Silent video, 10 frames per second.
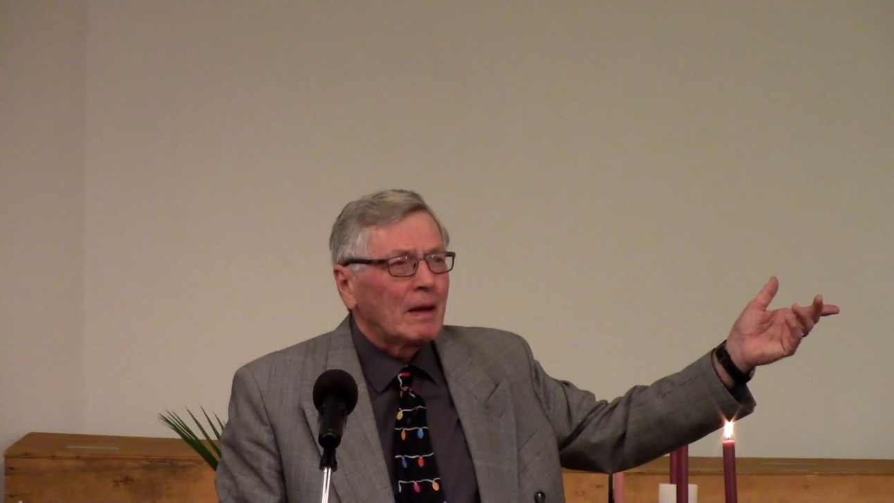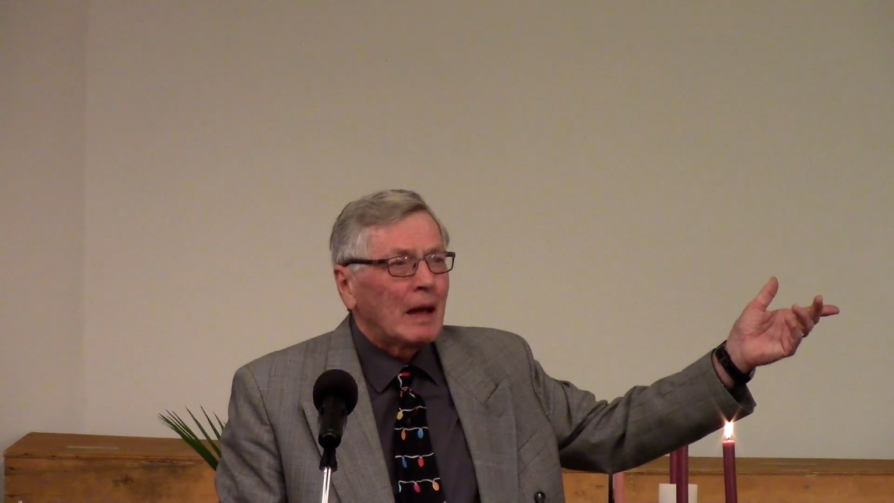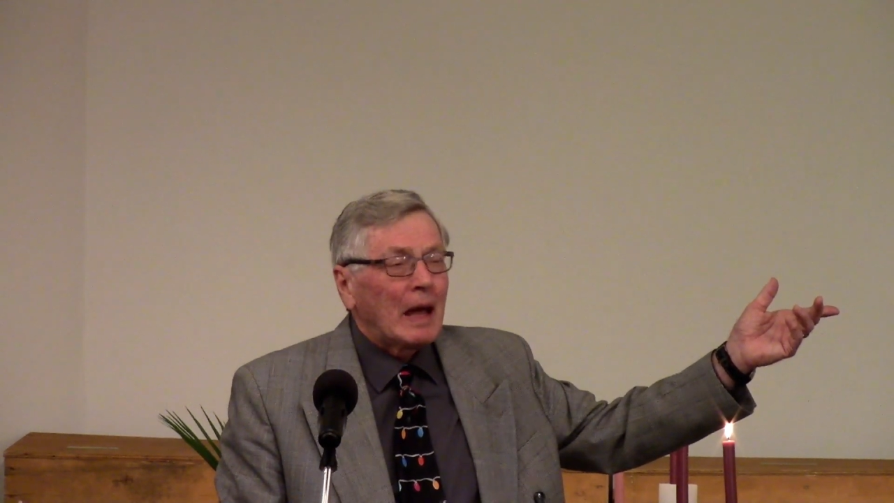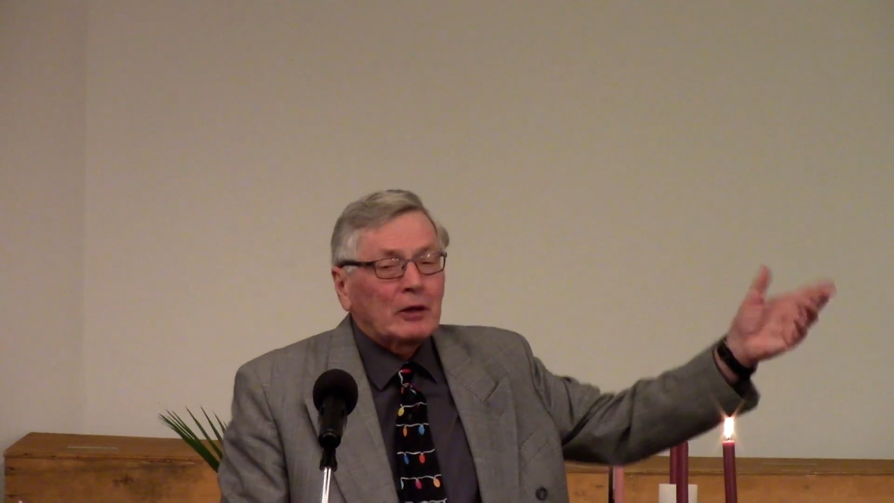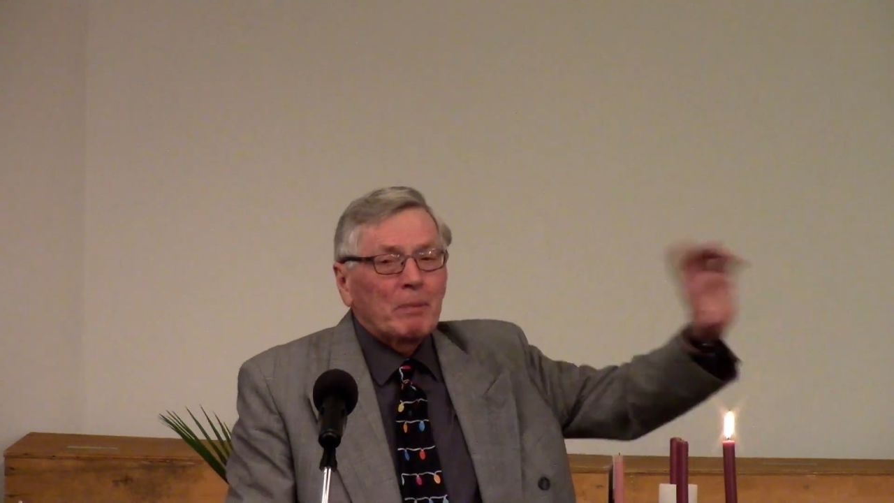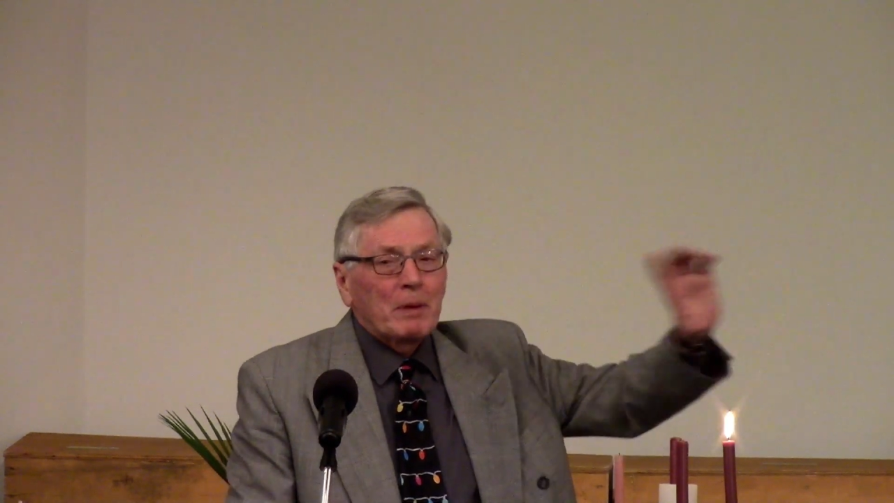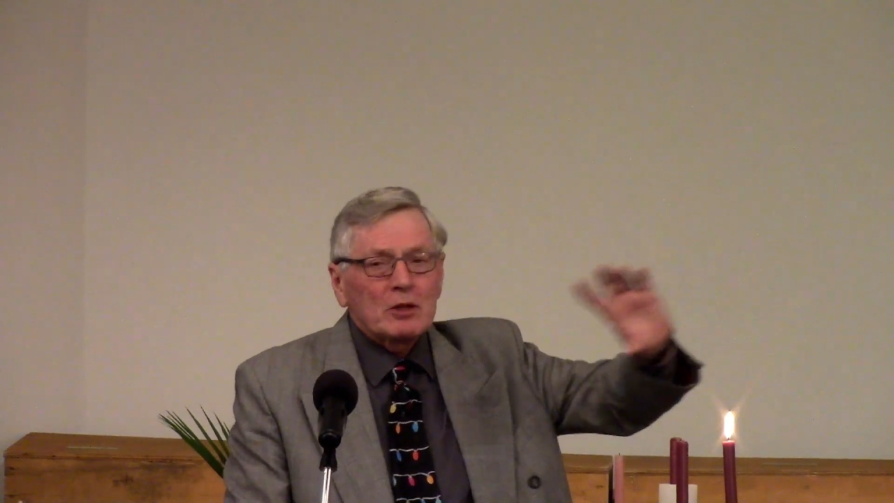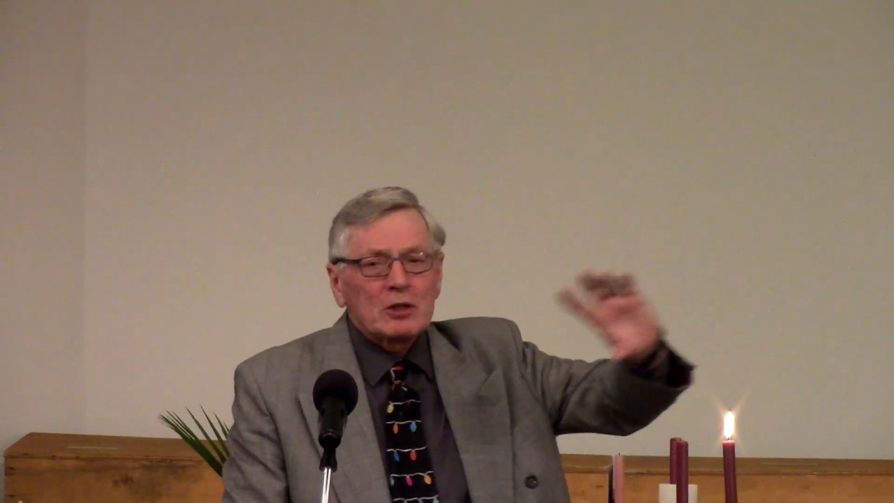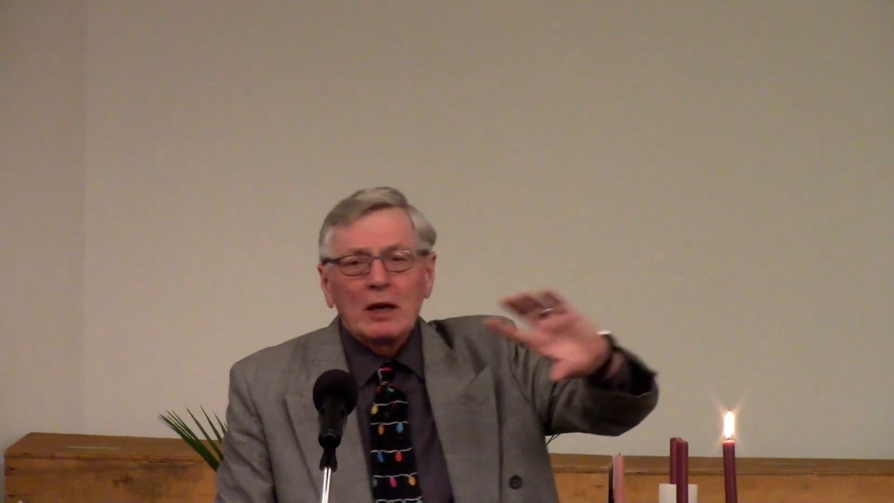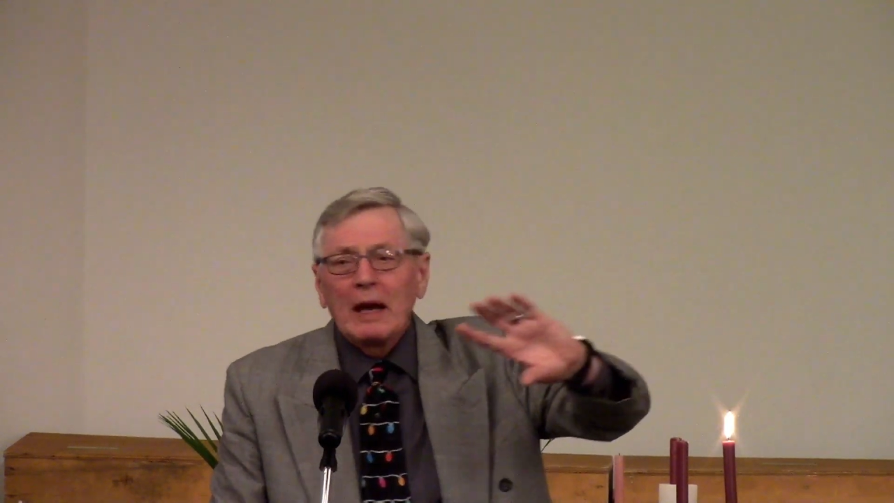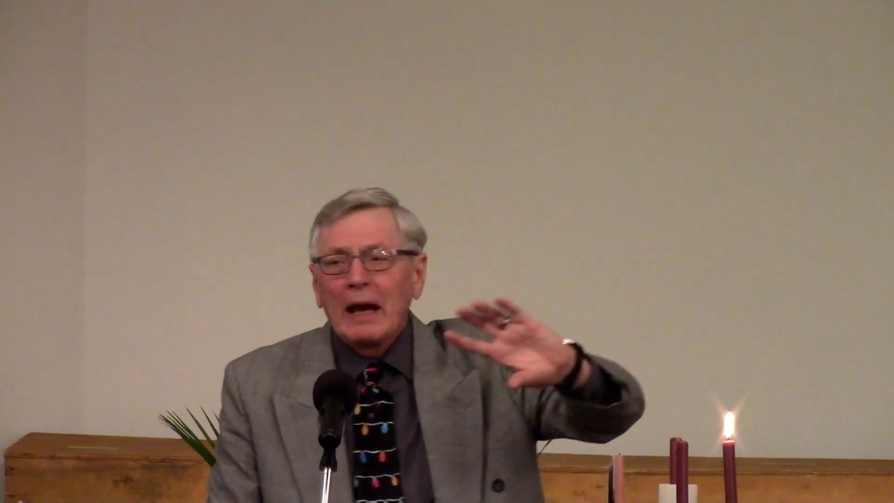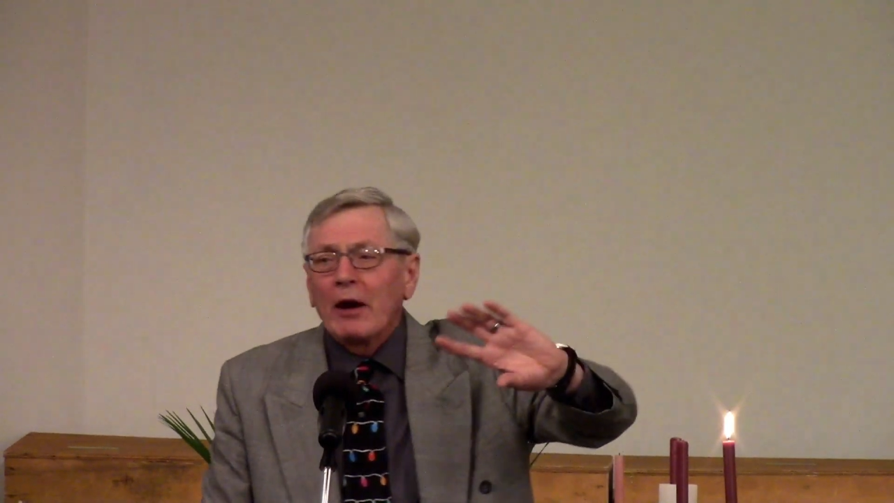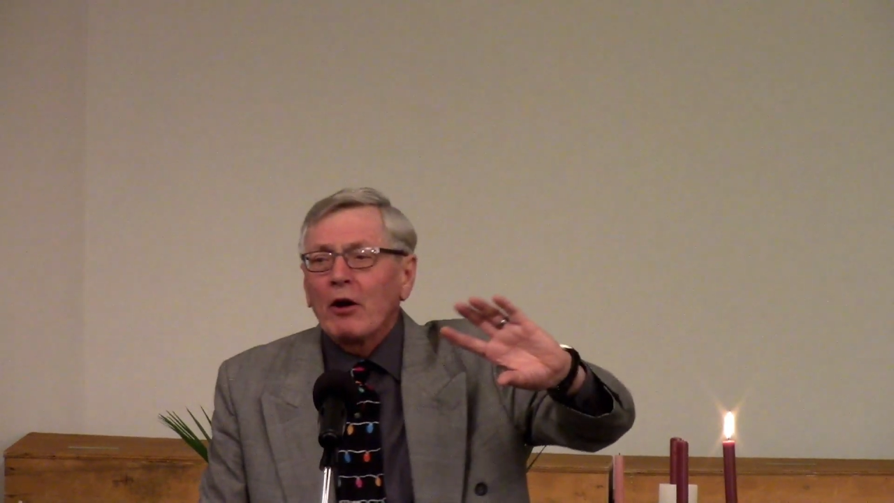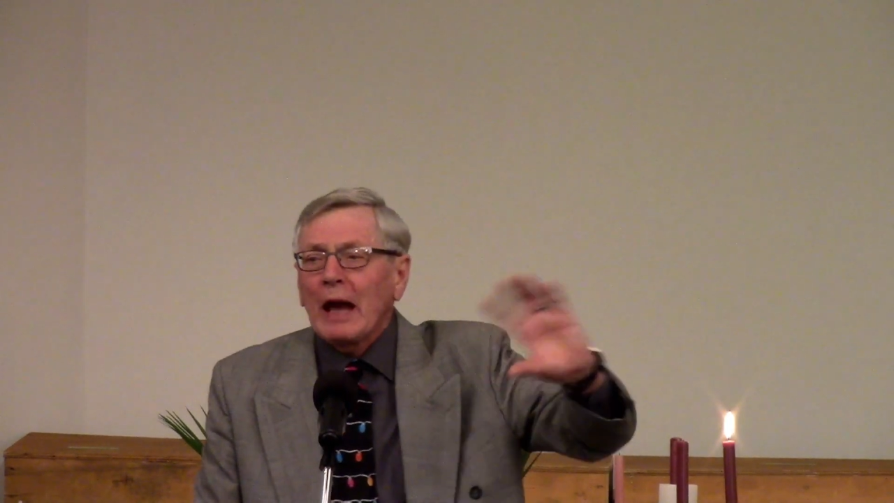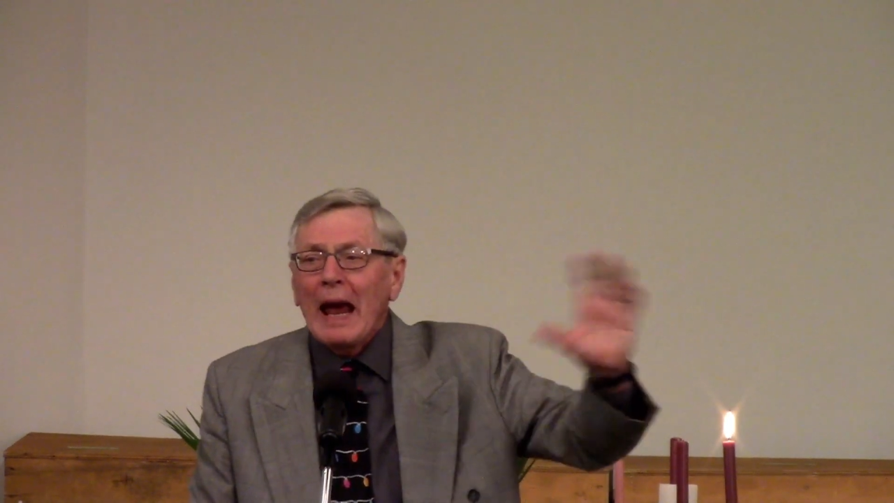Antipas.
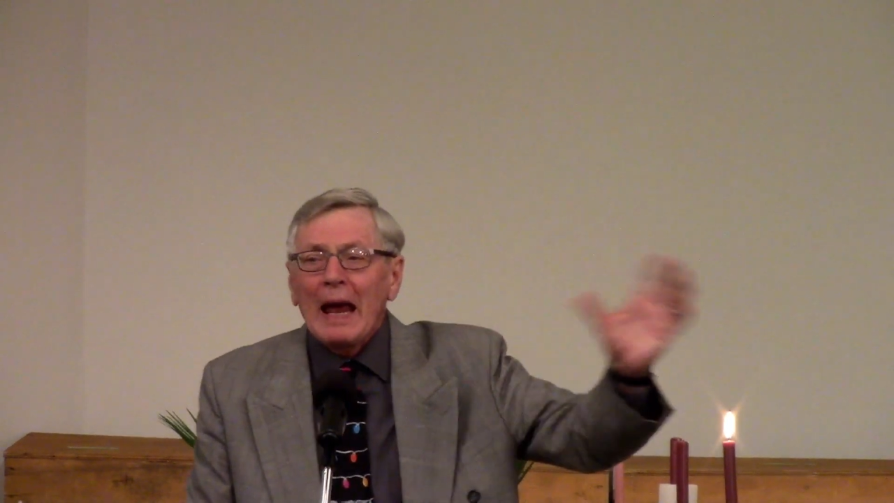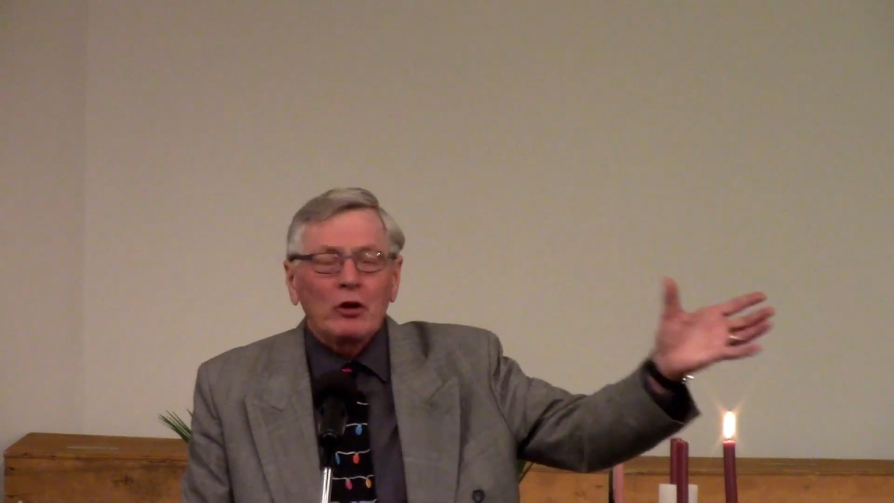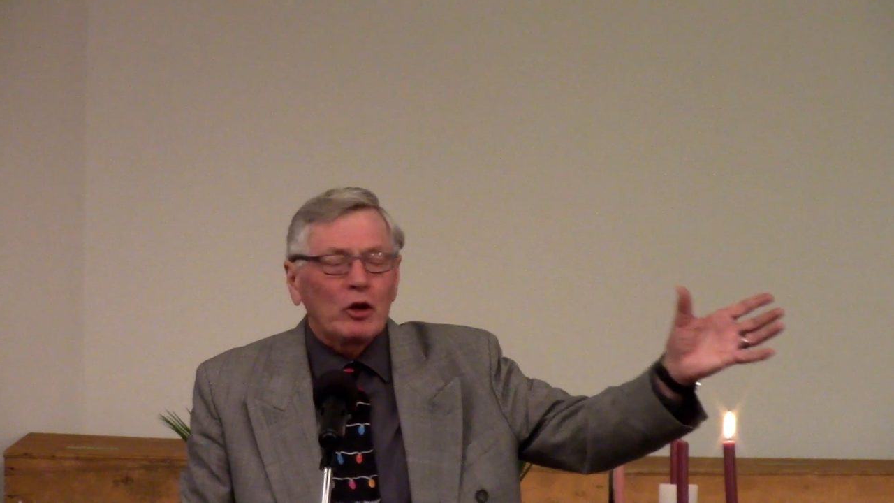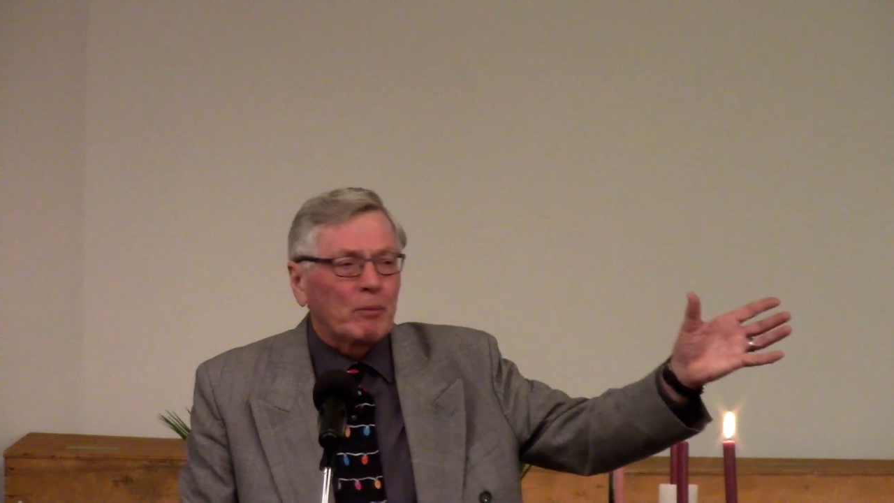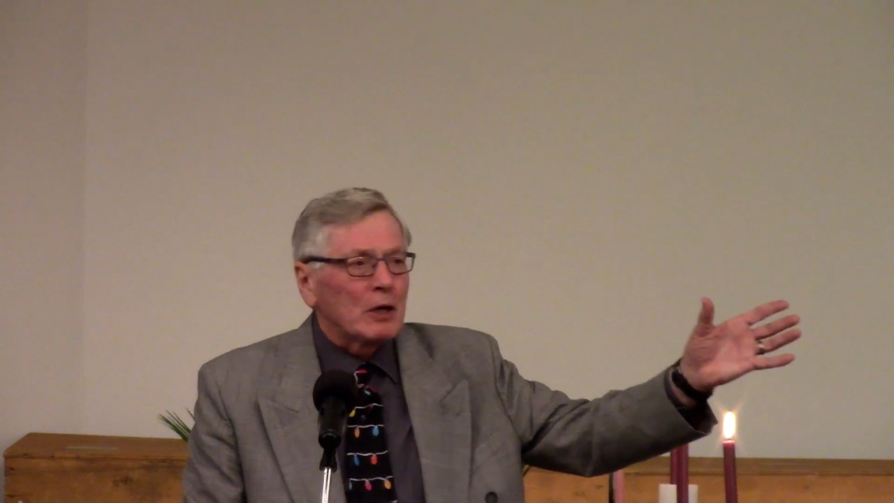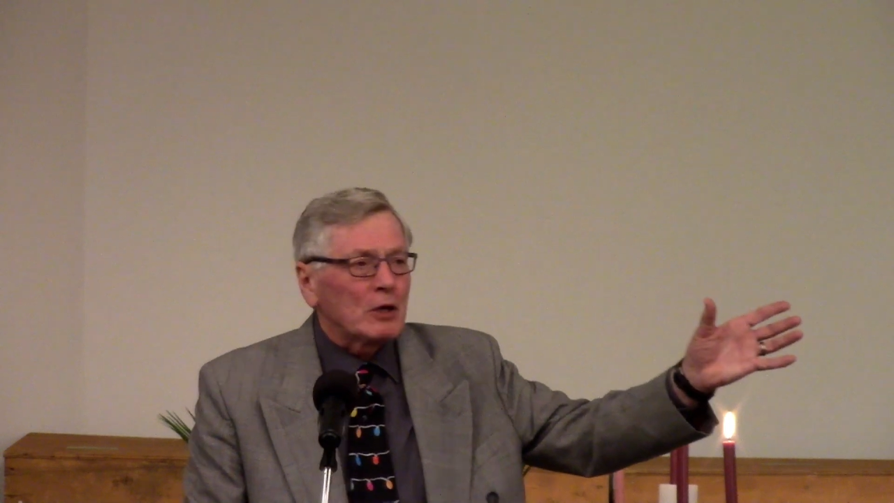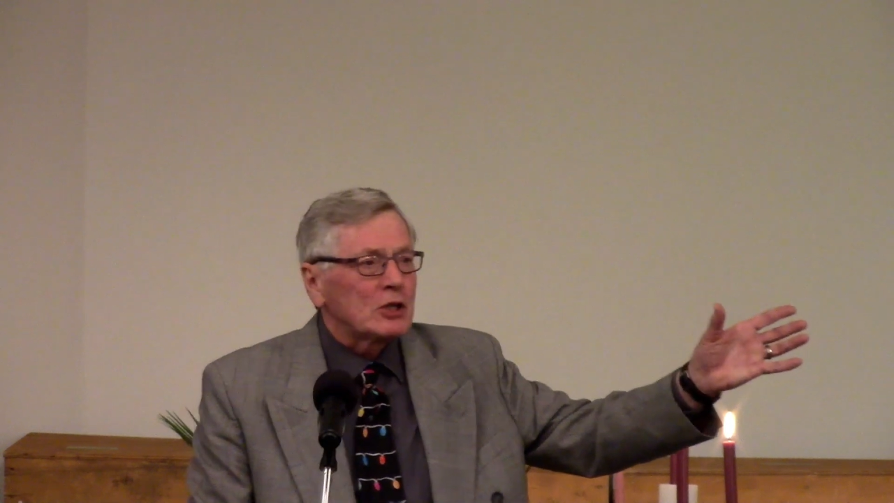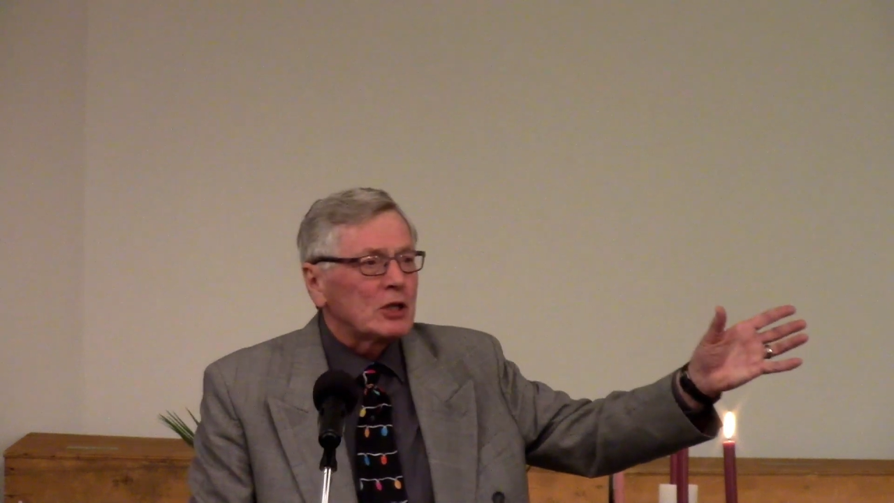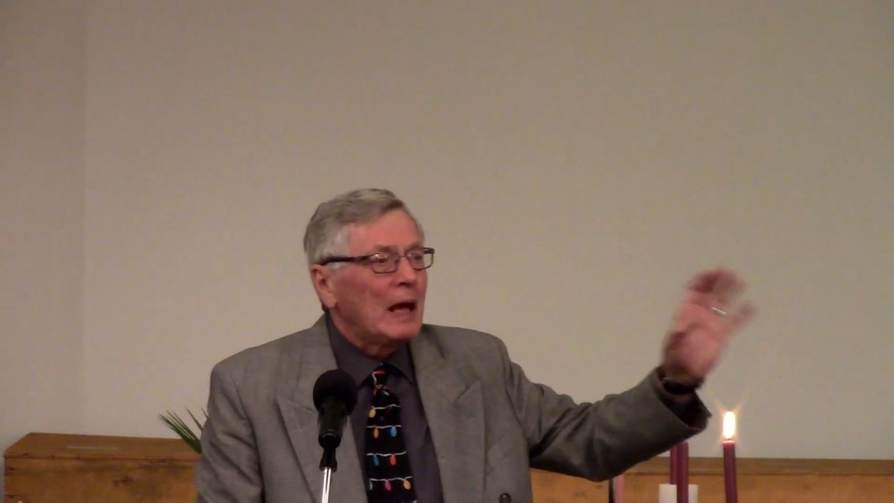Herod Antipas.